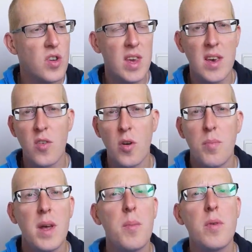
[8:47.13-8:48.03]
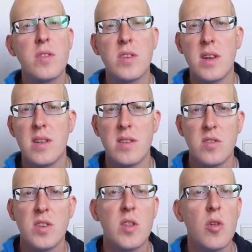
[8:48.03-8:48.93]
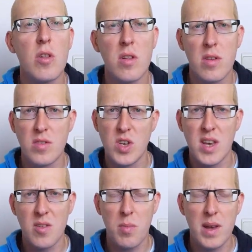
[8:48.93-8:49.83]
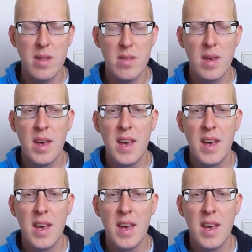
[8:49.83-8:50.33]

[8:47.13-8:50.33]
she gave her papers and she explained,